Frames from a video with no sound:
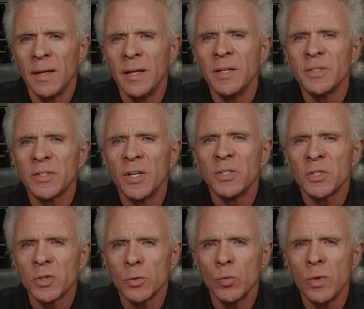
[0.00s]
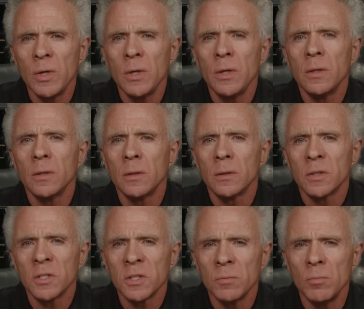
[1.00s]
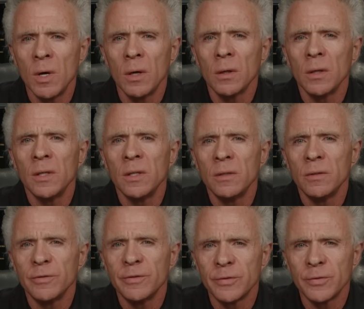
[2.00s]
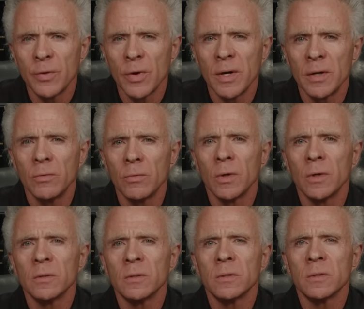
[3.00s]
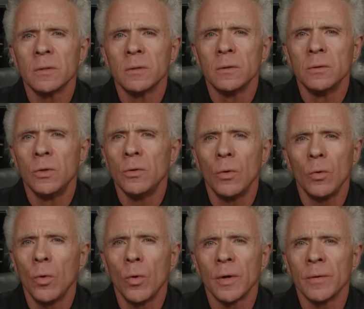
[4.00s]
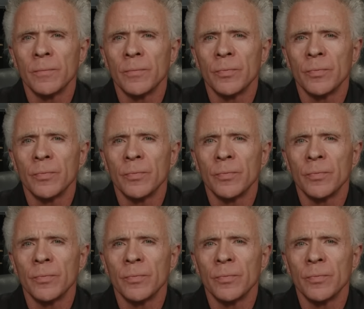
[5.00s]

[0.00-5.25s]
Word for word: It is a sweet smelling fragrance to the Lord.